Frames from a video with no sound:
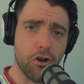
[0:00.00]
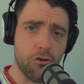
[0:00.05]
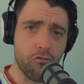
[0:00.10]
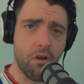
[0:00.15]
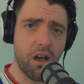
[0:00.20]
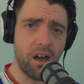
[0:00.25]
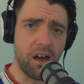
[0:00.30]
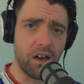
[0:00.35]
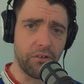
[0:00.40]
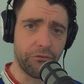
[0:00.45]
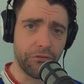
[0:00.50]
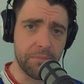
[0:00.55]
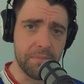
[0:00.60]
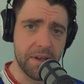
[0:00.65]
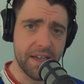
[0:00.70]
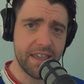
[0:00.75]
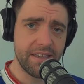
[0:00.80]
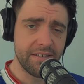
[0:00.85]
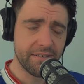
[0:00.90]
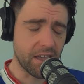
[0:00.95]
hurrah for
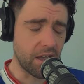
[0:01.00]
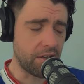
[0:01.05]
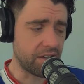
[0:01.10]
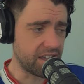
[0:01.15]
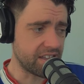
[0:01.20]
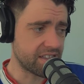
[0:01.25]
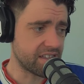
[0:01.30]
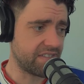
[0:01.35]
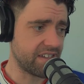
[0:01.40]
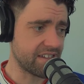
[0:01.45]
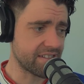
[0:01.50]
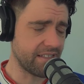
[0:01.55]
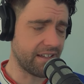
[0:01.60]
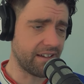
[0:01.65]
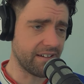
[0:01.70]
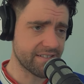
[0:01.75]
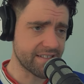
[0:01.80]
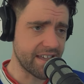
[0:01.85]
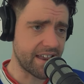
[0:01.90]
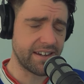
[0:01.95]
me going into this
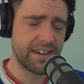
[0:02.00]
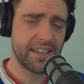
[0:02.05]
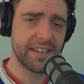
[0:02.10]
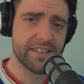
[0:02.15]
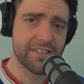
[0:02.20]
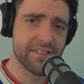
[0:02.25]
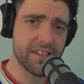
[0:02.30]
last ending.